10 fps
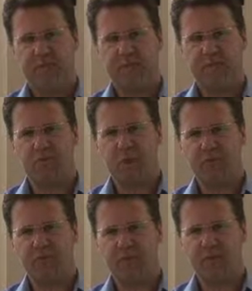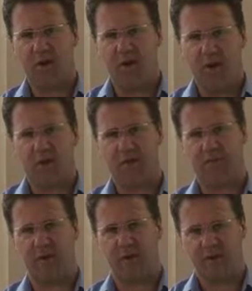He had wasted all
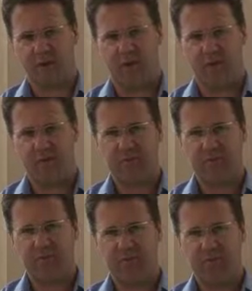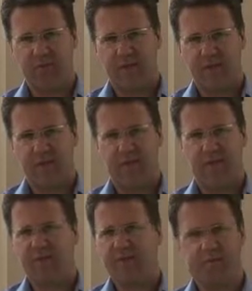his father's wealth. He
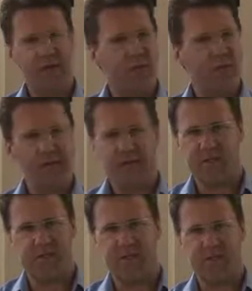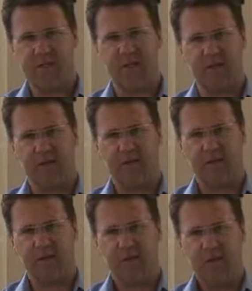had lived in a way that he shouldn't have
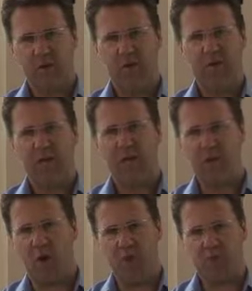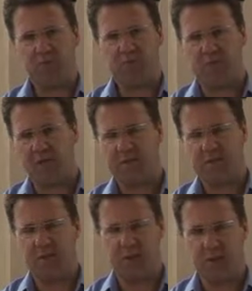lived. When he came home, his father
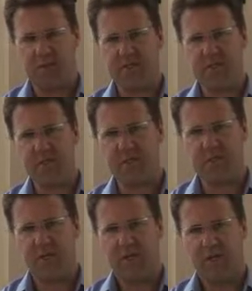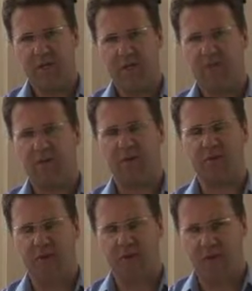didn't punish him. His
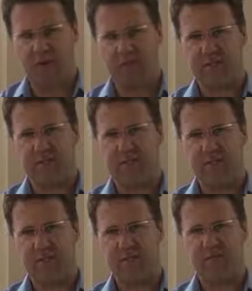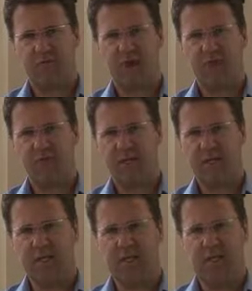father embraced him. His
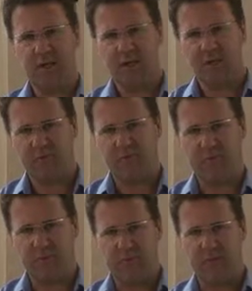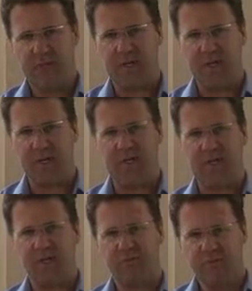father, in the middle of a famine,
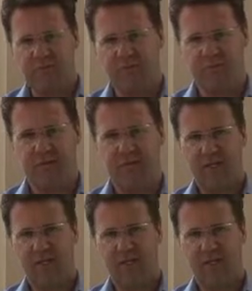had a feast